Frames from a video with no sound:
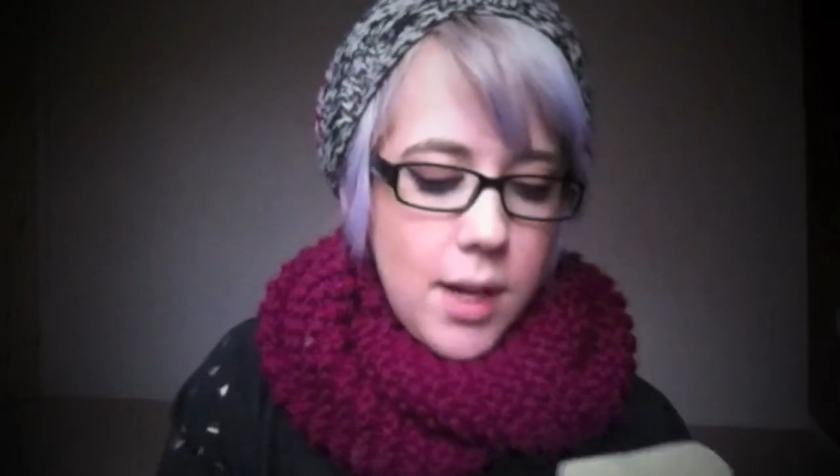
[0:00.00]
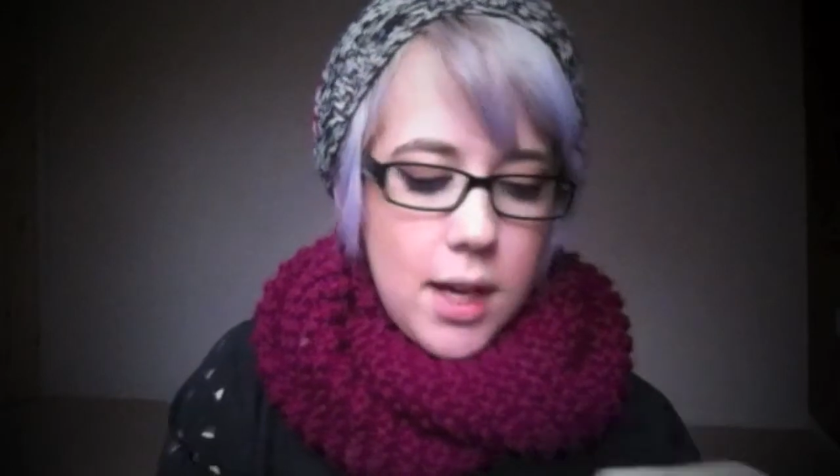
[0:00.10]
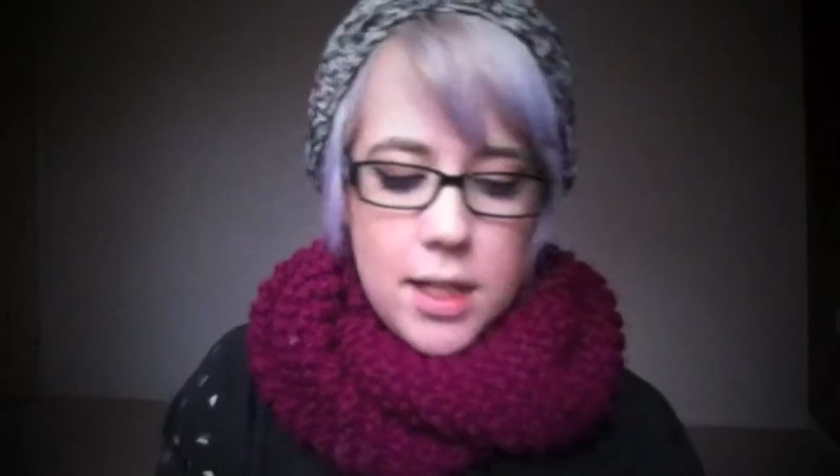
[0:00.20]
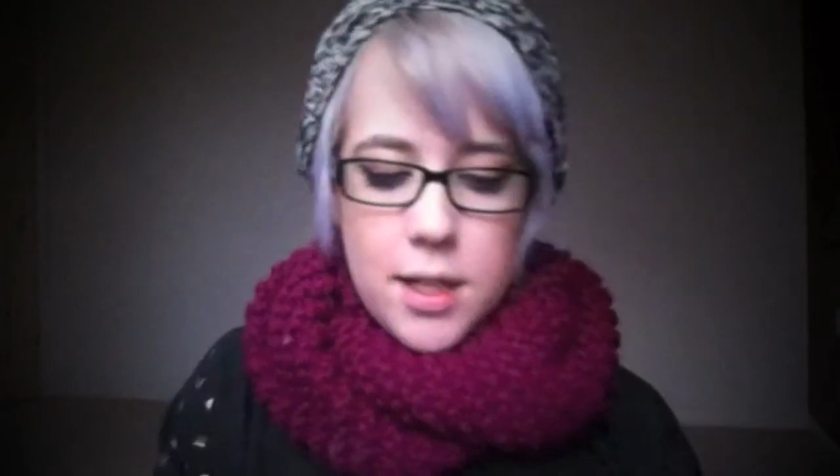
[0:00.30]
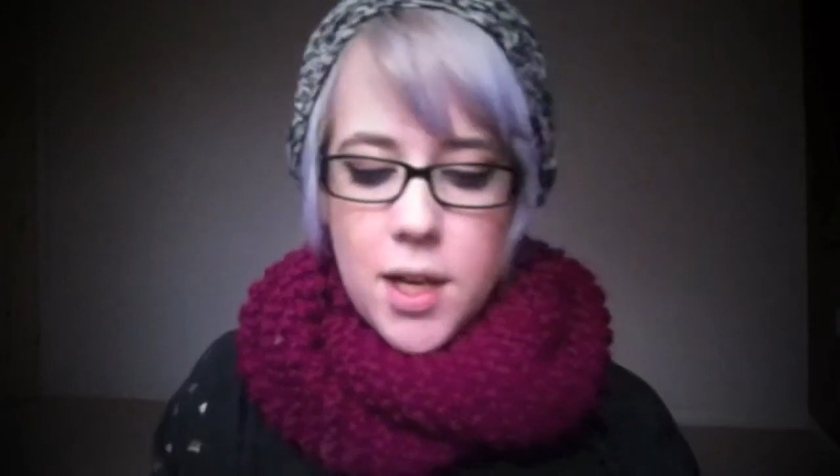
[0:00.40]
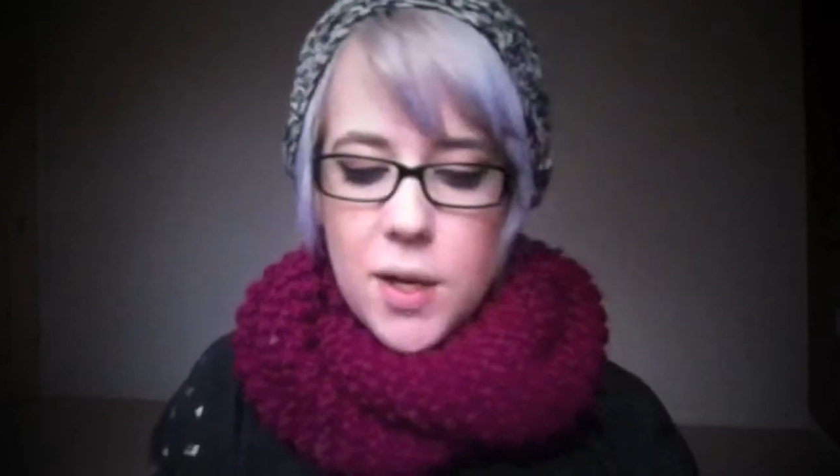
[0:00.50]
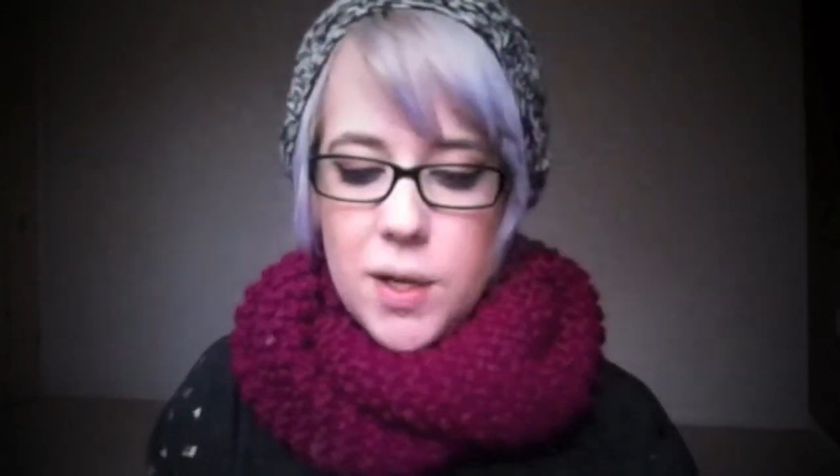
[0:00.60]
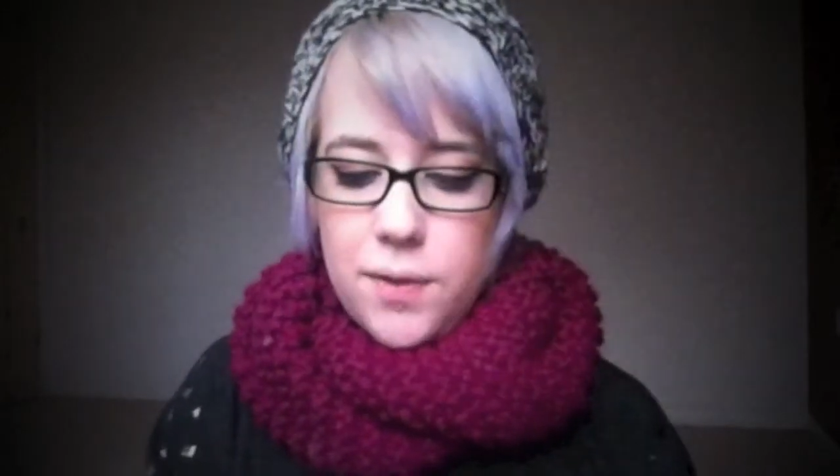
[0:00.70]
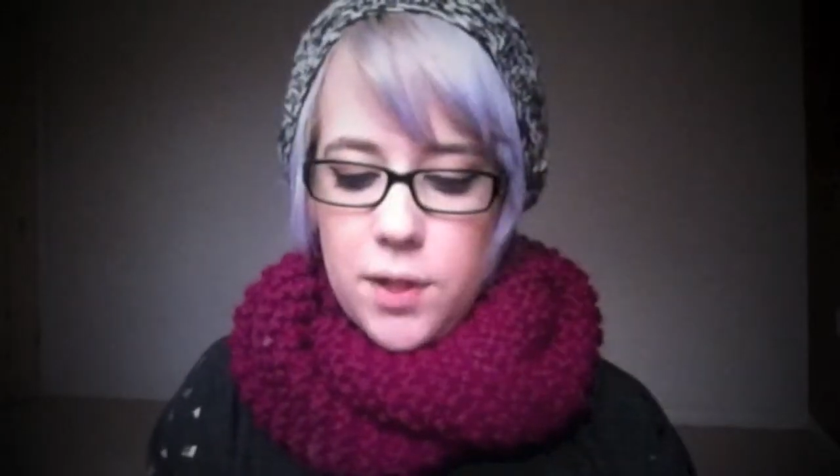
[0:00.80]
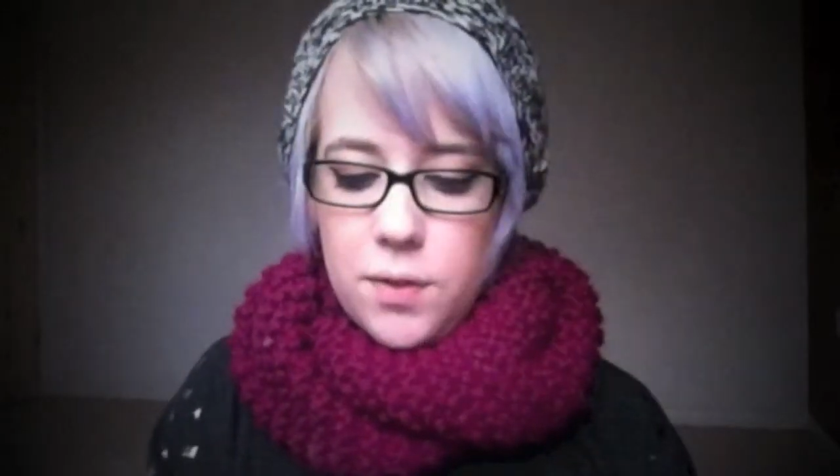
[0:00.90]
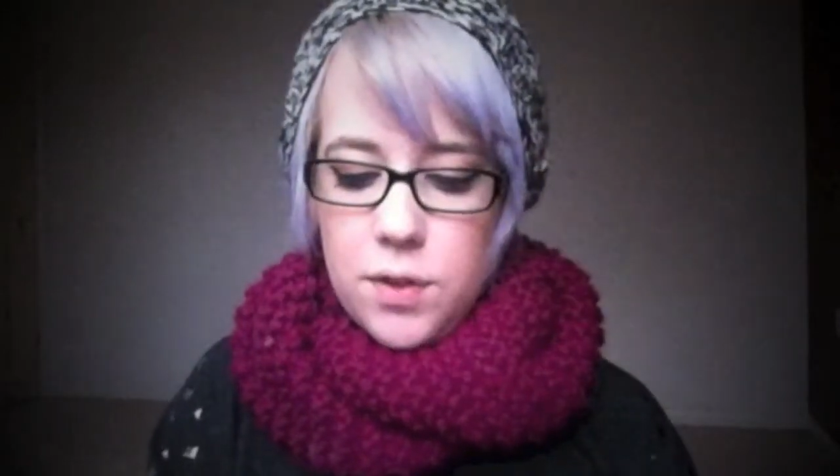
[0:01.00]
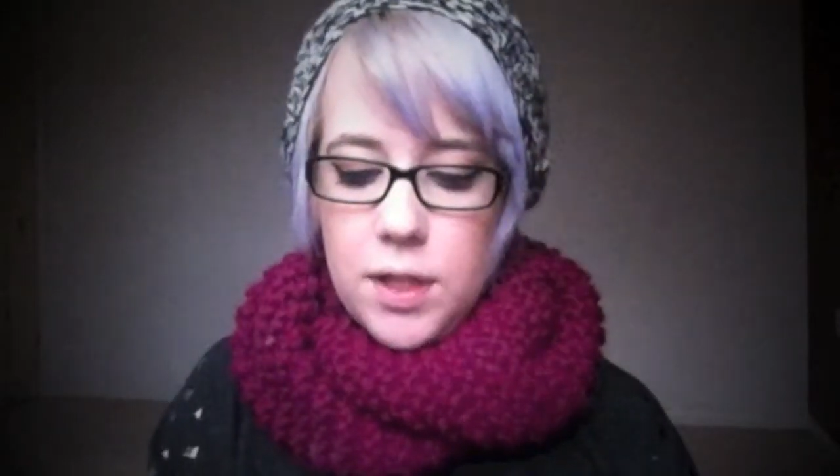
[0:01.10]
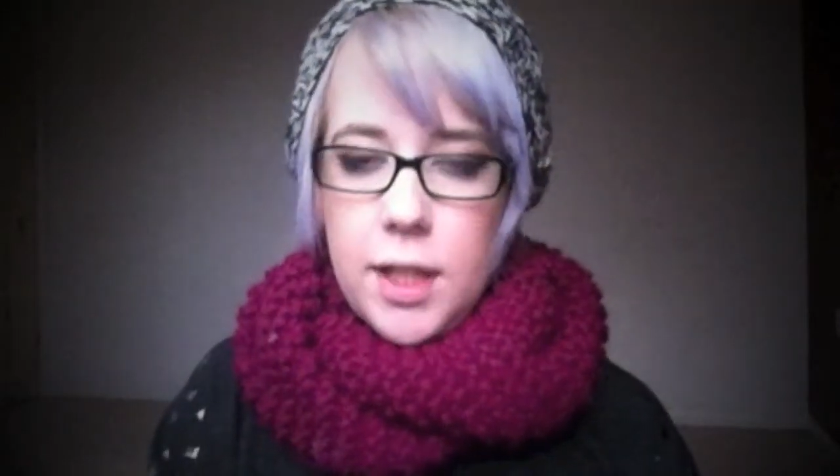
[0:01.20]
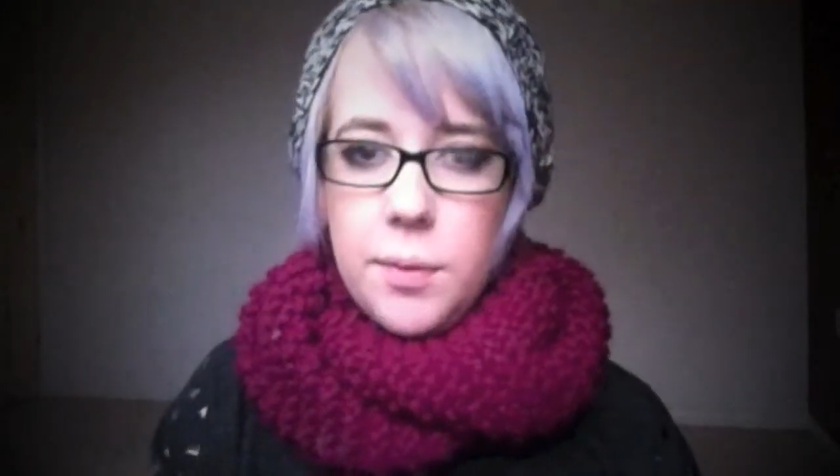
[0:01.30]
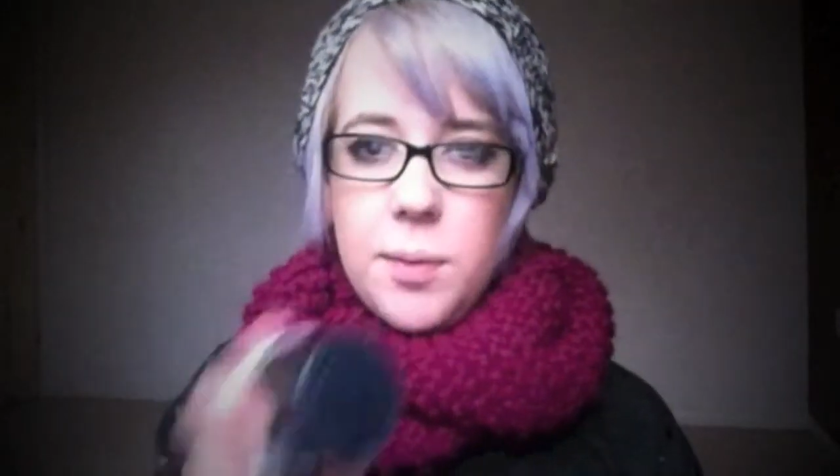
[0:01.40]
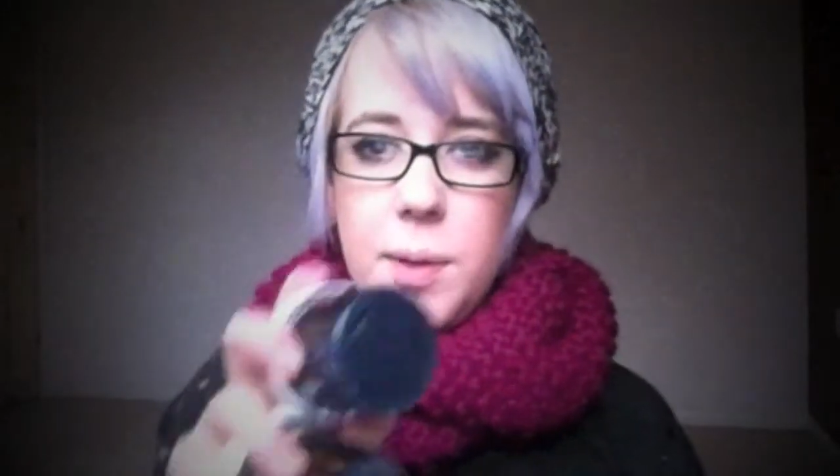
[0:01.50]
I don't know if you've seen in one